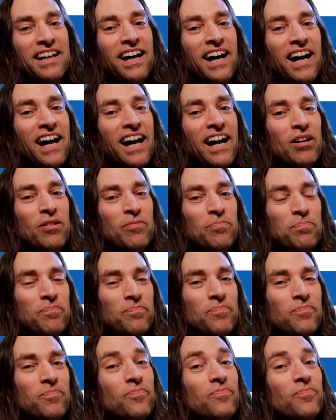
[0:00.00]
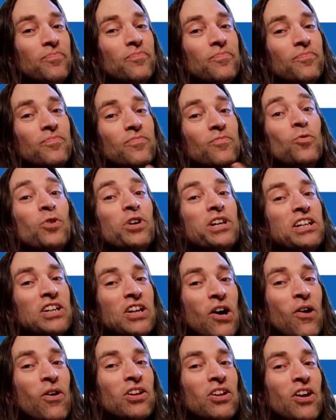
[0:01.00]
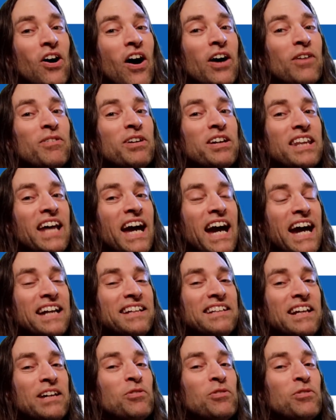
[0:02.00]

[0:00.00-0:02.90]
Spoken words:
wouldn't go along with that.